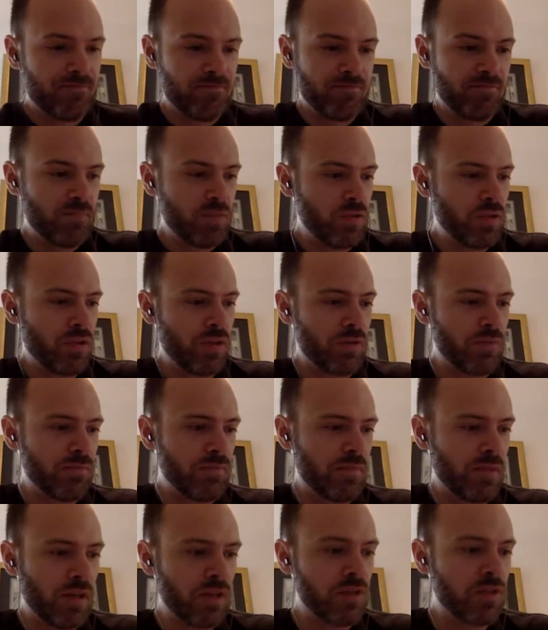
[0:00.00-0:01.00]
So,
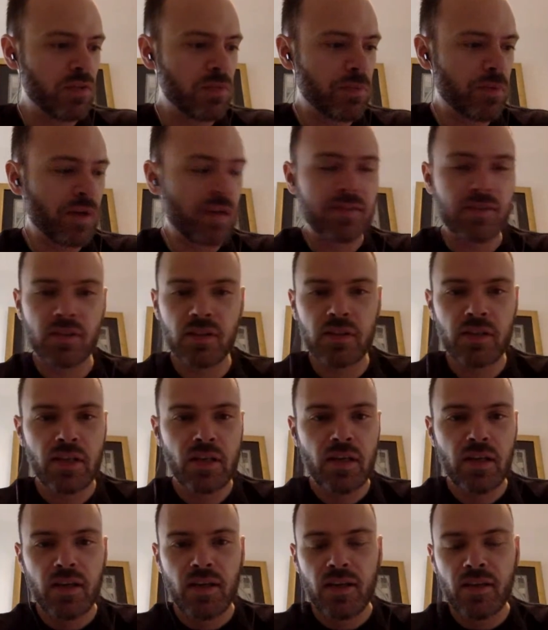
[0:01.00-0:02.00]
unsurprisingly,
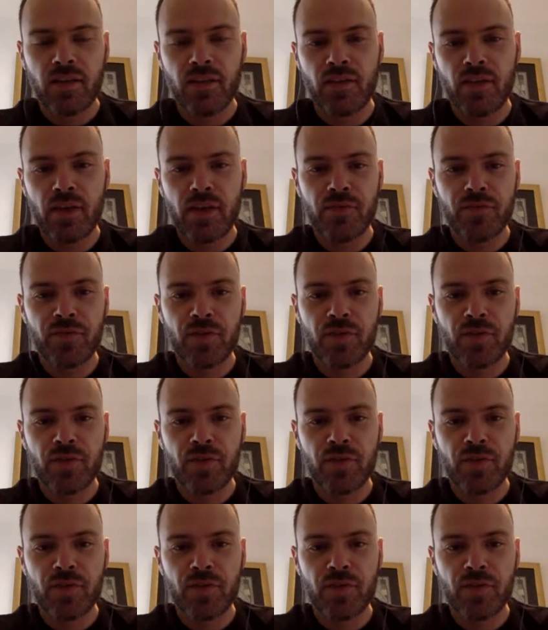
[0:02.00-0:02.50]
they